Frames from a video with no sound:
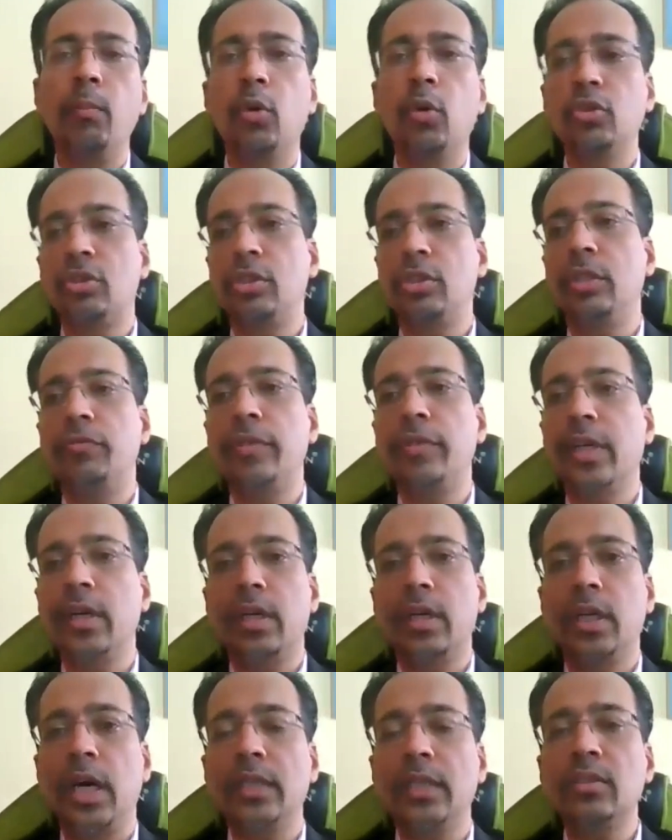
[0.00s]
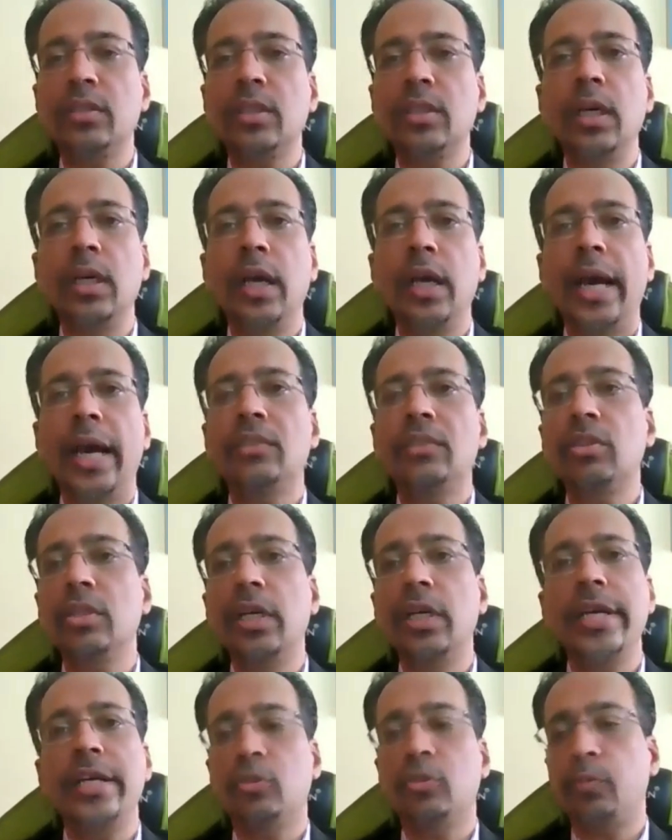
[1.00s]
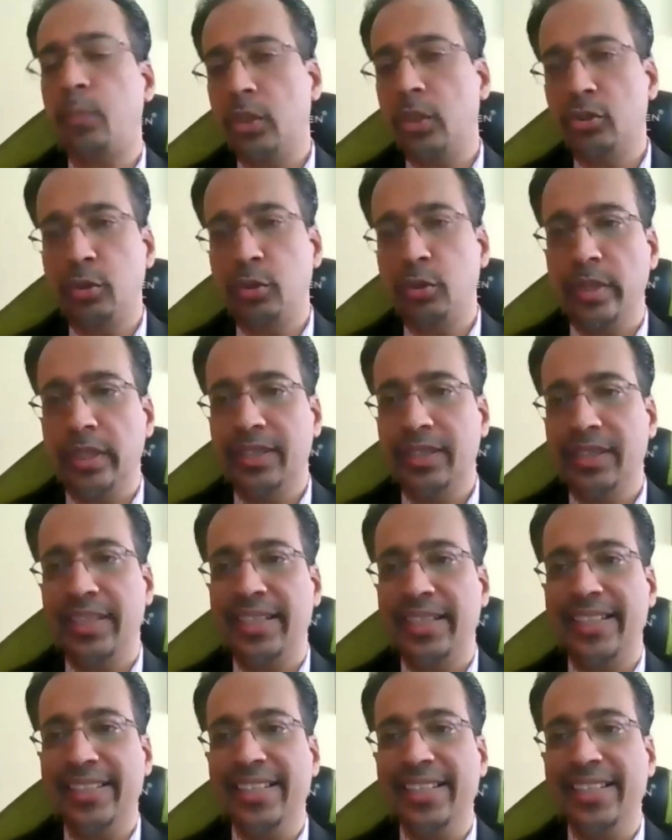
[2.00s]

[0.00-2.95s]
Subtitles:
most difficult task as early as possible in the